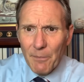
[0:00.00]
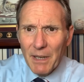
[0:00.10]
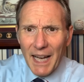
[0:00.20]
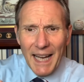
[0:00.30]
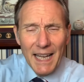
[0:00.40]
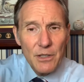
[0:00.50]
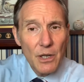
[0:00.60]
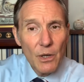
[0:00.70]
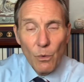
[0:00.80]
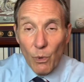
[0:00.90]
and
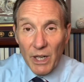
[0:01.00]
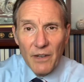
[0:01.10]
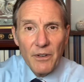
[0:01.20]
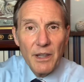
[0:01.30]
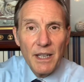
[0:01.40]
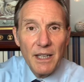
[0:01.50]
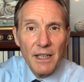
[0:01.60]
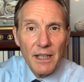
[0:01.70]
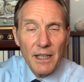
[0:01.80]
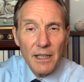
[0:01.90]
whatever
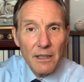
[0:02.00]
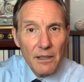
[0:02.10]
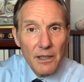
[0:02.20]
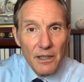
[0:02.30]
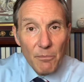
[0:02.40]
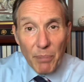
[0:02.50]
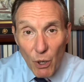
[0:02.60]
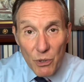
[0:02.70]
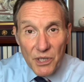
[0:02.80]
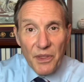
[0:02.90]
the
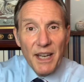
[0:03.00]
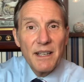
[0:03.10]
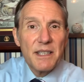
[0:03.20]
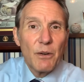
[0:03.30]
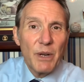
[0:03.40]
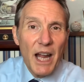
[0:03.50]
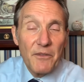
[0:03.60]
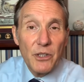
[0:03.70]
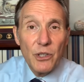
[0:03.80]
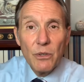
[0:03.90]
post things that we have
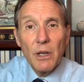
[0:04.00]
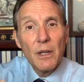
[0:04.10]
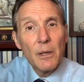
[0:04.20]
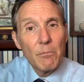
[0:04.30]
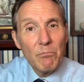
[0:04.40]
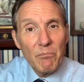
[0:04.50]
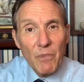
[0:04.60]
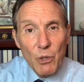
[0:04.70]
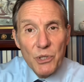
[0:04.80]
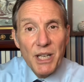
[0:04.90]
to do.
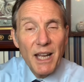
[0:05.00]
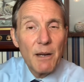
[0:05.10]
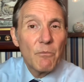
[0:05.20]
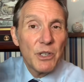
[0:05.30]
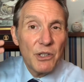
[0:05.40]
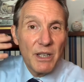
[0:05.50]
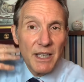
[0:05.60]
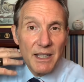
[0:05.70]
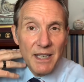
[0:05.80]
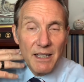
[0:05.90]
Most time when you
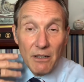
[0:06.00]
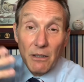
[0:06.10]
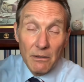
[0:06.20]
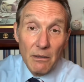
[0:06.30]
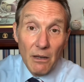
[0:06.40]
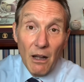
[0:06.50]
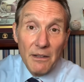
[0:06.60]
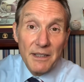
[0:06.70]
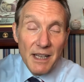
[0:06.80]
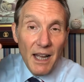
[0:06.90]
get all
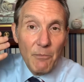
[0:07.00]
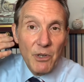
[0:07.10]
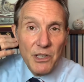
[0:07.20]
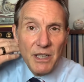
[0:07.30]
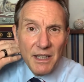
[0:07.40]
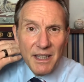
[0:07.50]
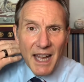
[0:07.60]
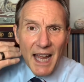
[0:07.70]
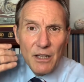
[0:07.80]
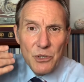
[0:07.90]
the time when you get the
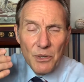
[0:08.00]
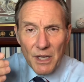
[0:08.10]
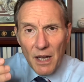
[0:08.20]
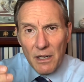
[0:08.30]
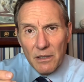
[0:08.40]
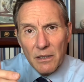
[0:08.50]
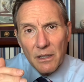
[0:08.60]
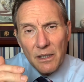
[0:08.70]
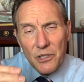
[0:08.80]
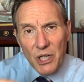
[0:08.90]
atlas
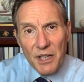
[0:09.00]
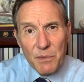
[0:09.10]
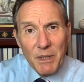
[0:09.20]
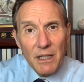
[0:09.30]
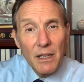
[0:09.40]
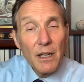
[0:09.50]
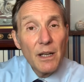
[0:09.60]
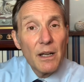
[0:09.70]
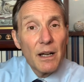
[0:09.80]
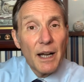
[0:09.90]
orthogonal adjustment,
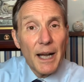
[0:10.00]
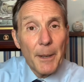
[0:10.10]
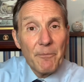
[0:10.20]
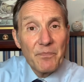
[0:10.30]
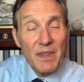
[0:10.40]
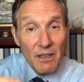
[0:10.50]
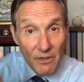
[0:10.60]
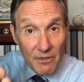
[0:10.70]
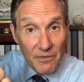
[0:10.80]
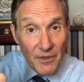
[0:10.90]

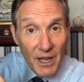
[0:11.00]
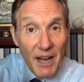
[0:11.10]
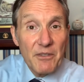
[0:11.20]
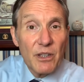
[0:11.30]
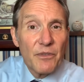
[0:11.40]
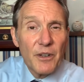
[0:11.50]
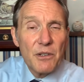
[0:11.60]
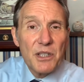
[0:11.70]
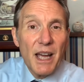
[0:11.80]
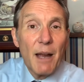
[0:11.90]
after the
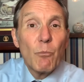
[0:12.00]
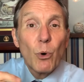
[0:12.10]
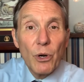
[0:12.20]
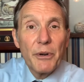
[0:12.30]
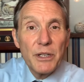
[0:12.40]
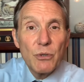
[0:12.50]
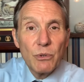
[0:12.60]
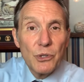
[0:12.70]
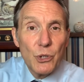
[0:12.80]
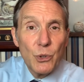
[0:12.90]
first time, we're going
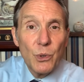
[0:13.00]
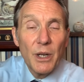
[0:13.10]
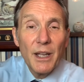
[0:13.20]
to do